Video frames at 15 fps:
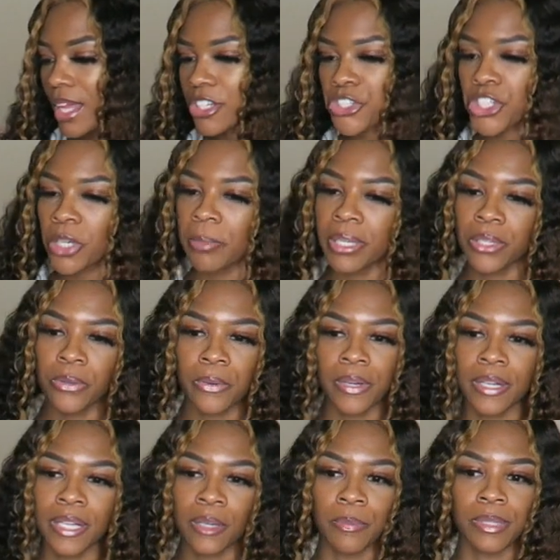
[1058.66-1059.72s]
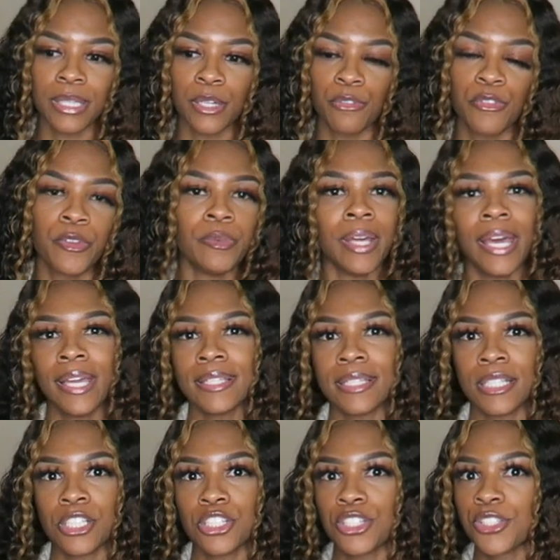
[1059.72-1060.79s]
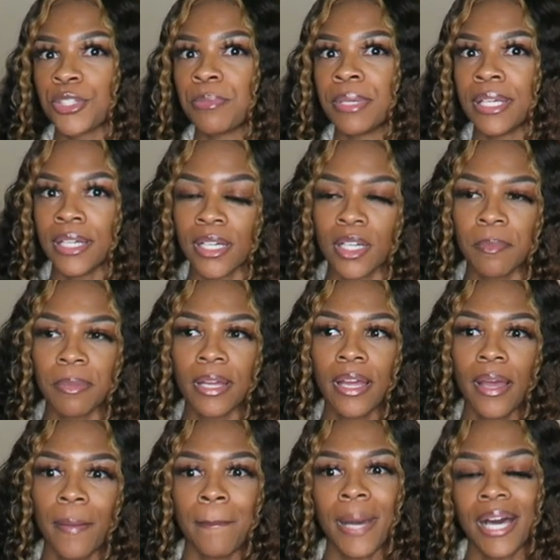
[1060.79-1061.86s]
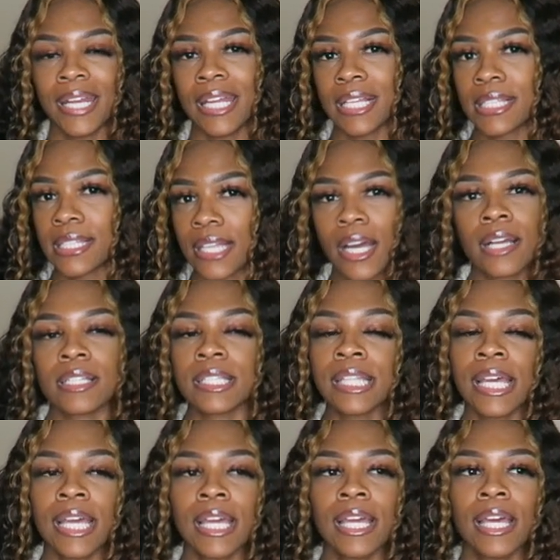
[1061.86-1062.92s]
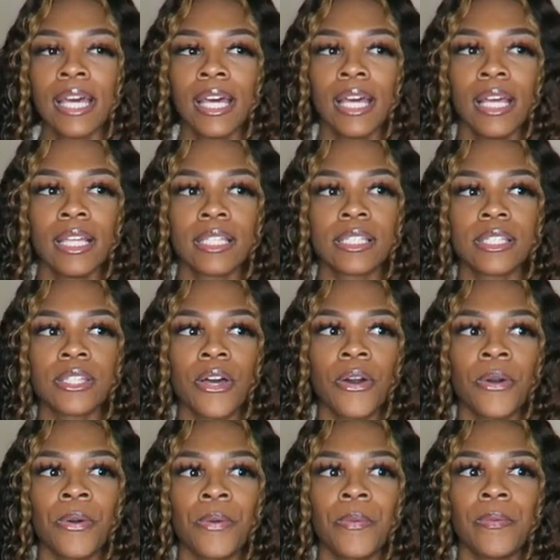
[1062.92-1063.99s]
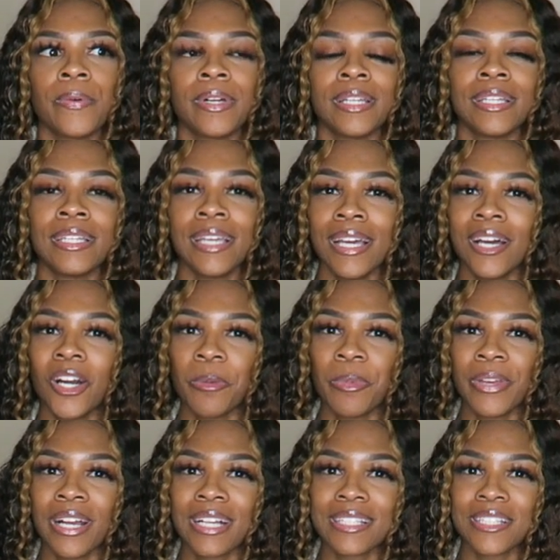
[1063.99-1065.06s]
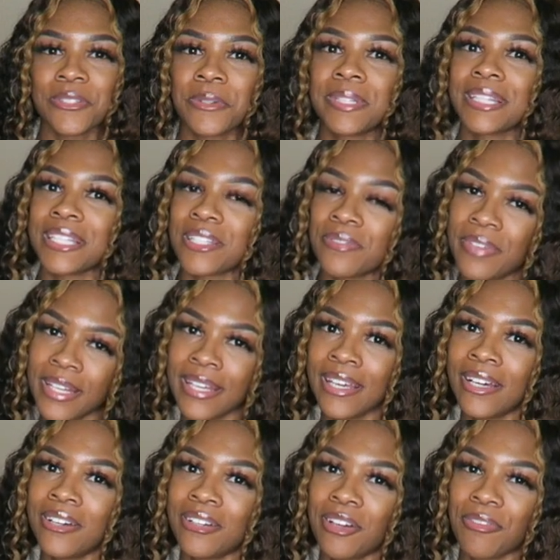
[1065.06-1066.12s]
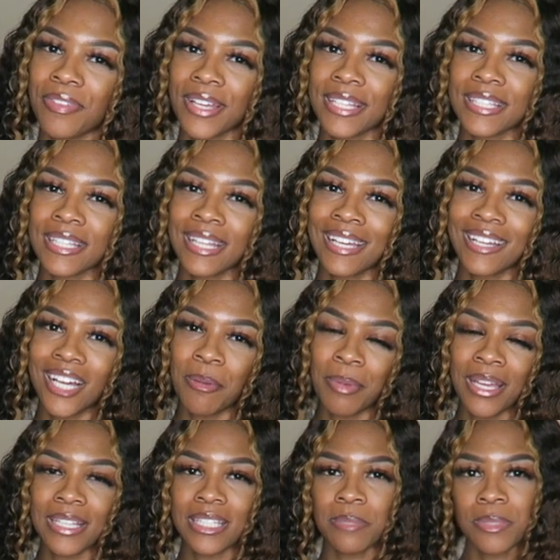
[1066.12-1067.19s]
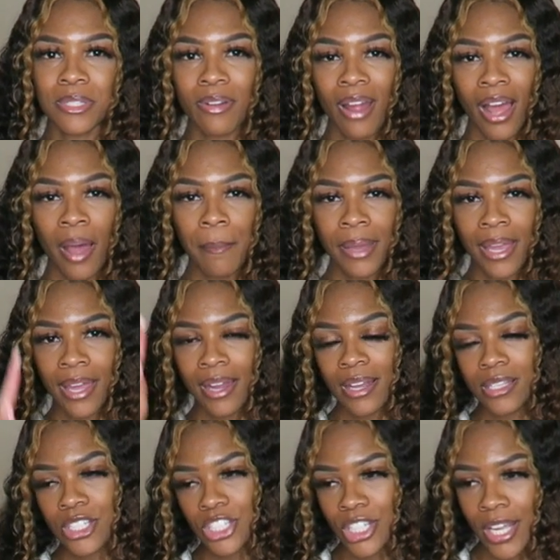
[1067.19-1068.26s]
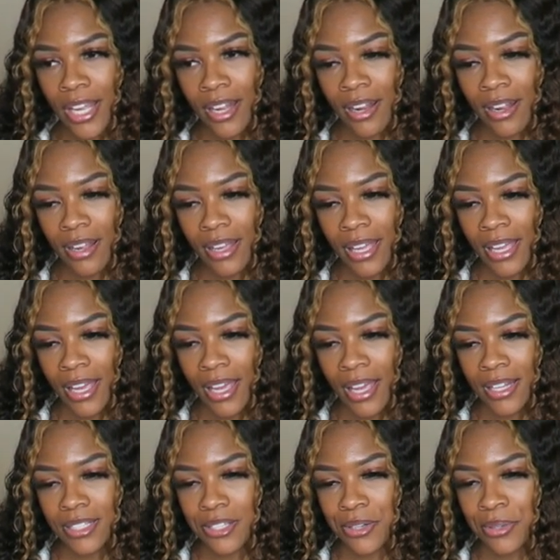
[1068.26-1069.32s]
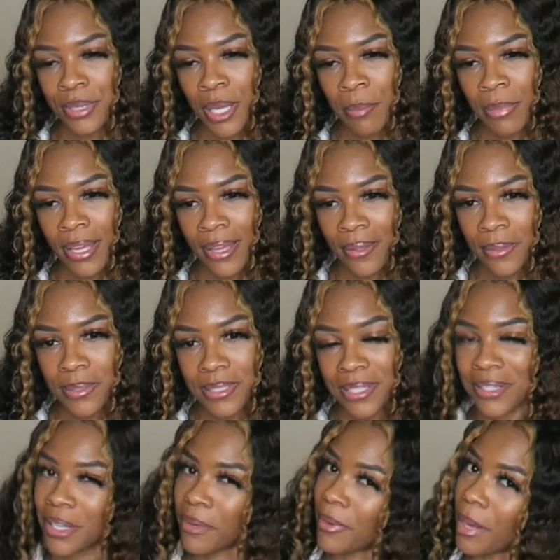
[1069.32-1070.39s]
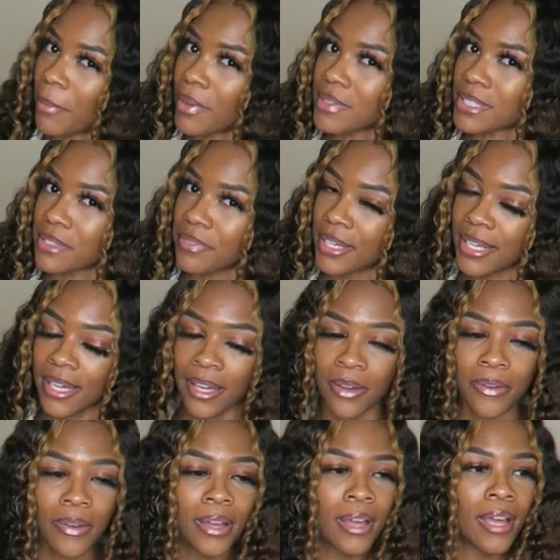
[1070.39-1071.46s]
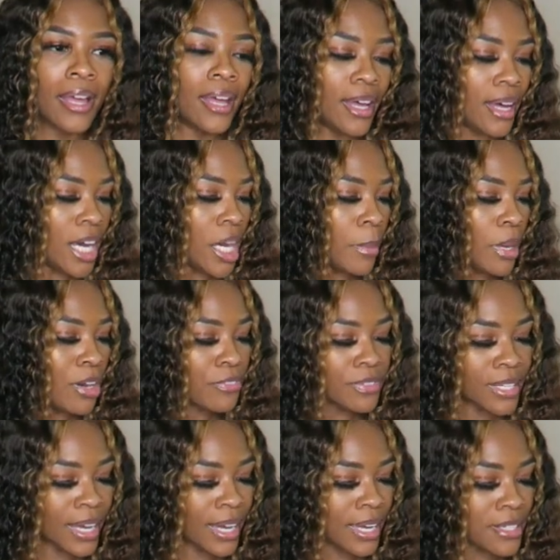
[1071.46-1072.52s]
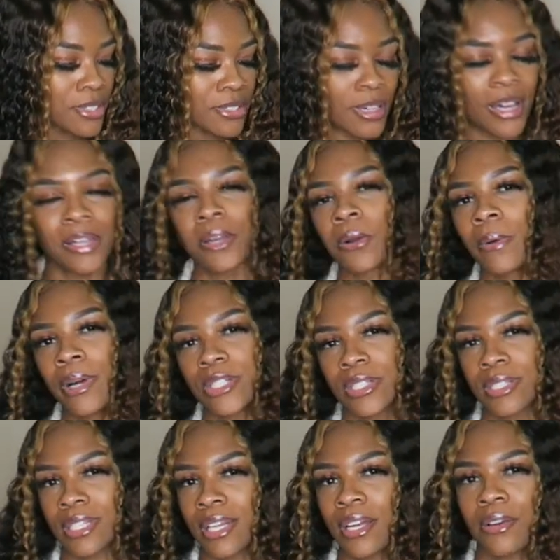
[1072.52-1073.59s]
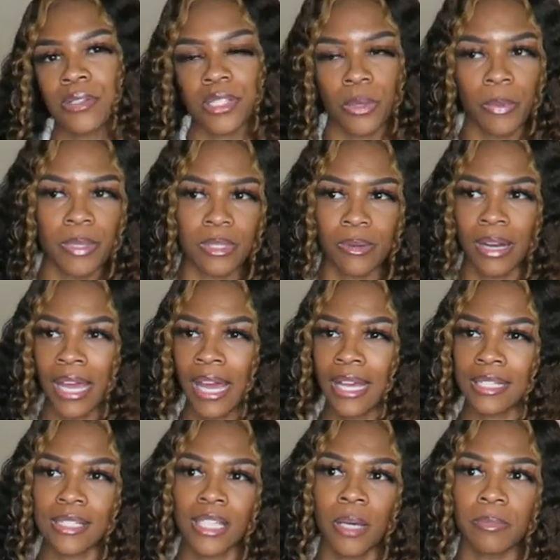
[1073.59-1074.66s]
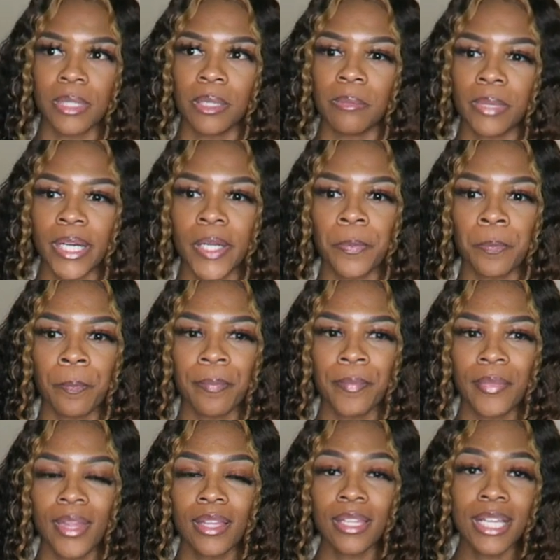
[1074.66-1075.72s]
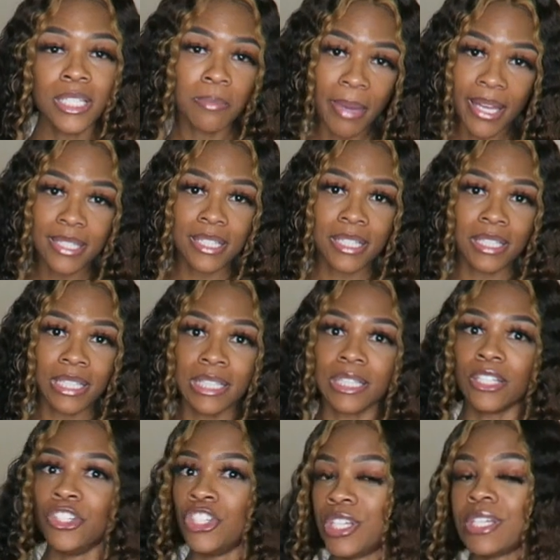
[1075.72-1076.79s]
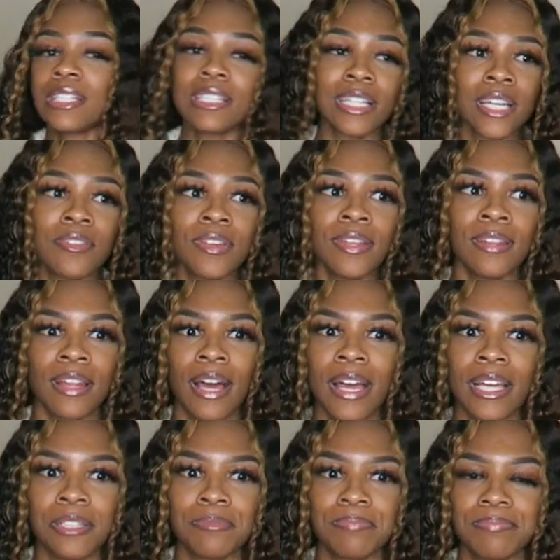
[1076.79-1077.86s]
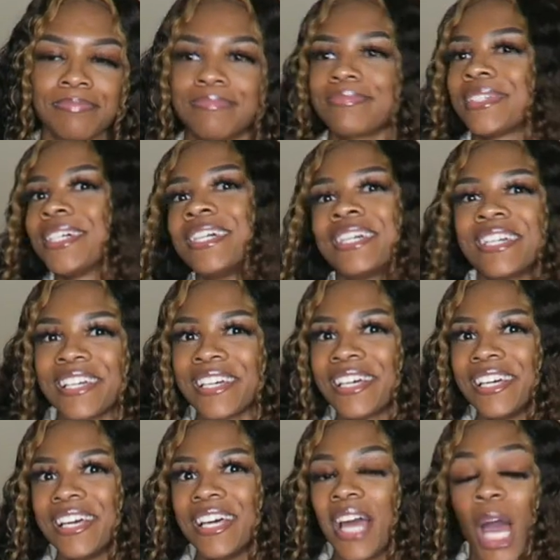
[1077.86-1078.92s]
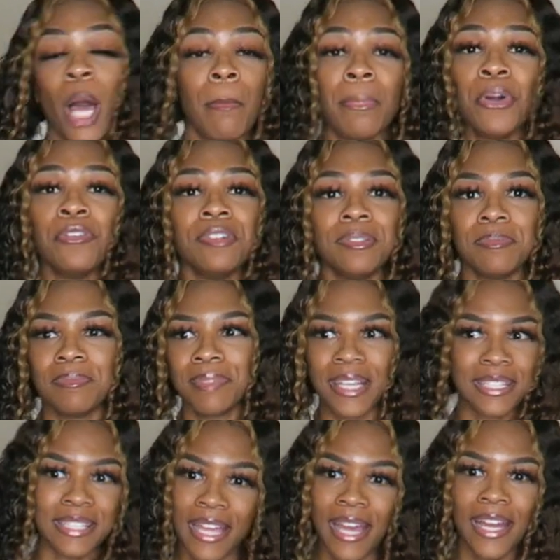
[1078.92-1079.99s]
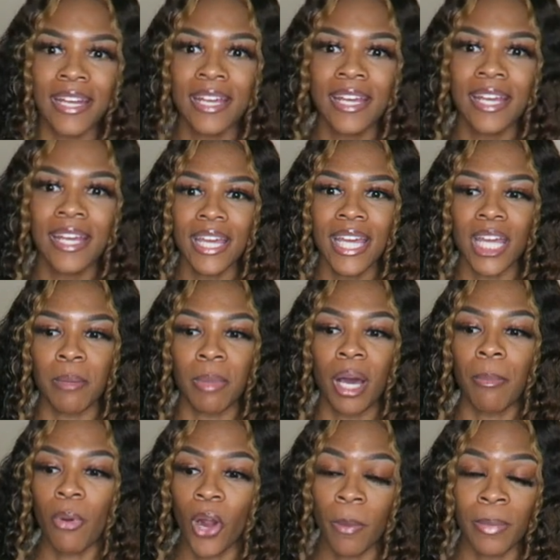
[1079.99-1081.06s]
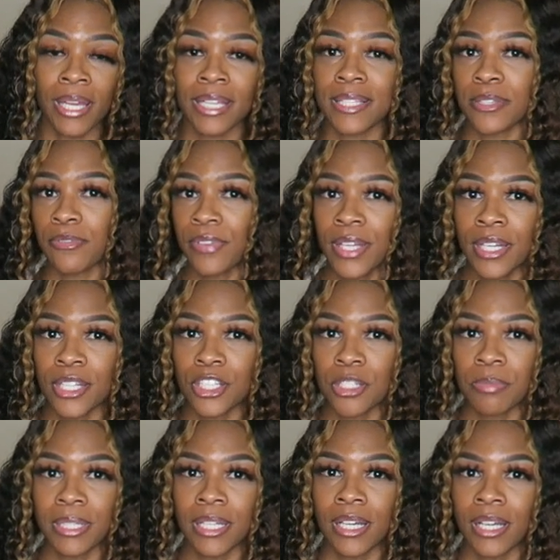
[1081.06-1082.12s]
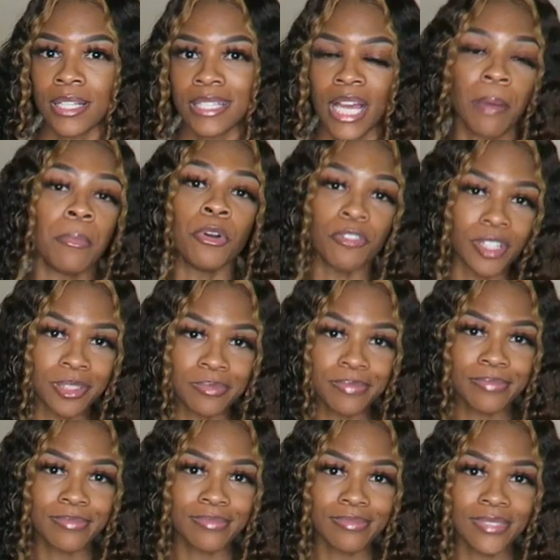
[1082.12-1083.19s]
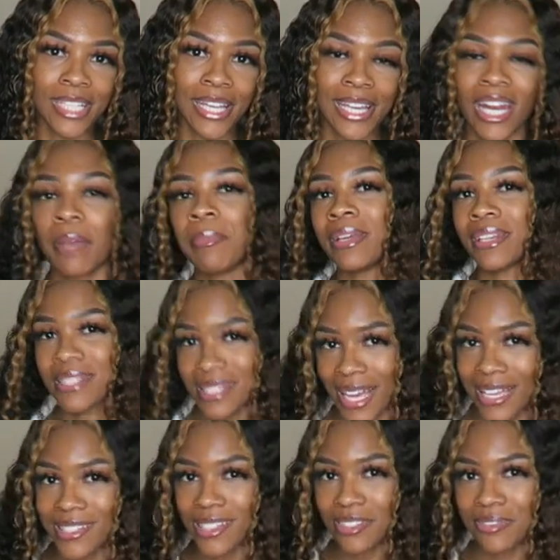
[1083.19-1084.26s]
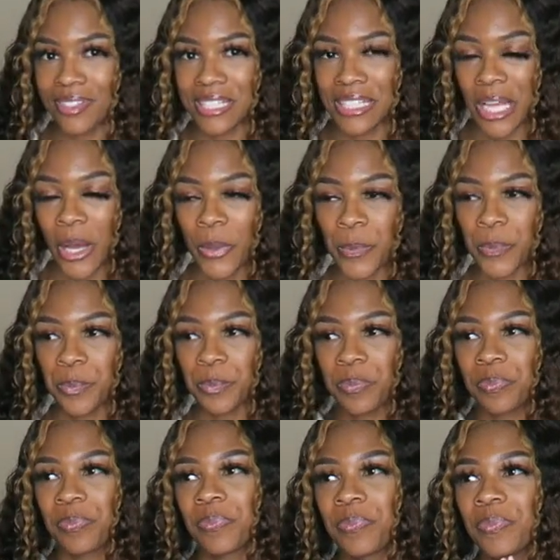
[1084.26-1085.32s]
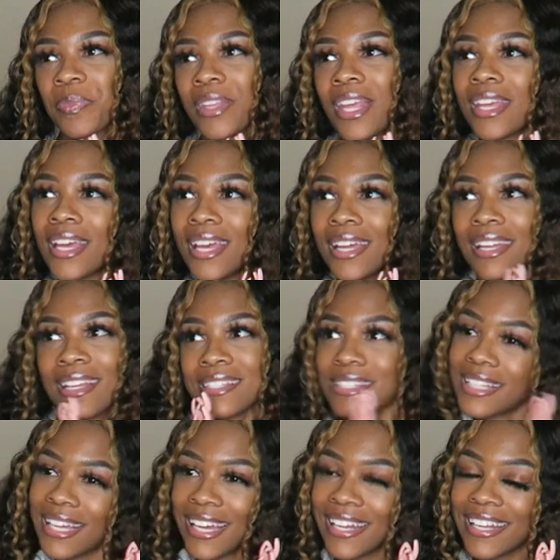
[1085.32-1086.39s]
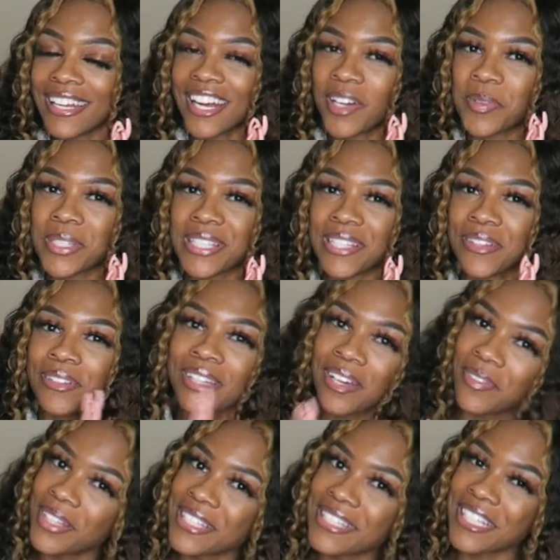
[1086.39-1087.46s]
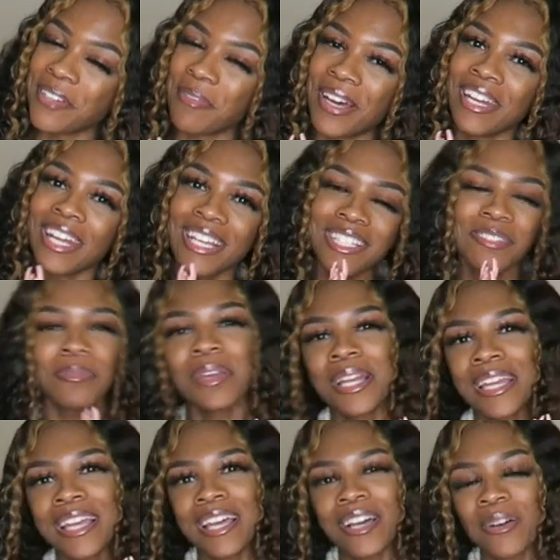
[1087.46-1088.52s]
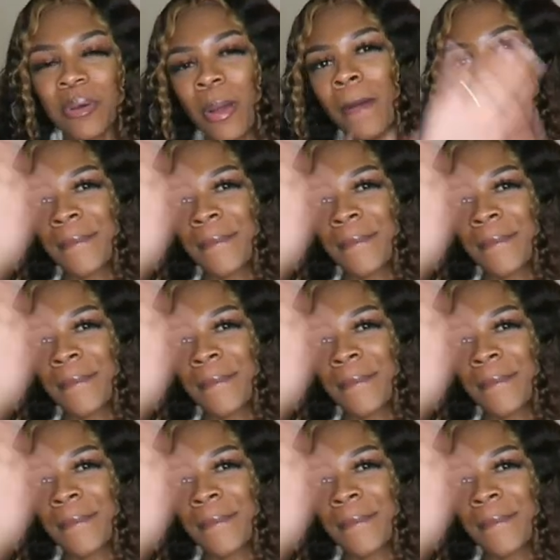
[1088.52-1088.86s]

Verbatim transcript: She'll be doing it within a few days, and it should be up by next Thursday. So yeah, I hope you guys enjoyed this video. Don't forget to like, comment, and subscribe, and share, and turn on that bell so you know when I post the video. Hopefully I answered all your questions. I know someone's going to ask something, but that's basically the gist of it. Like, I'm moving, that's that. And my apartment isn't finished because I'm moving and I'm indecisive. So that's that, and I will see you lovelies in my next video.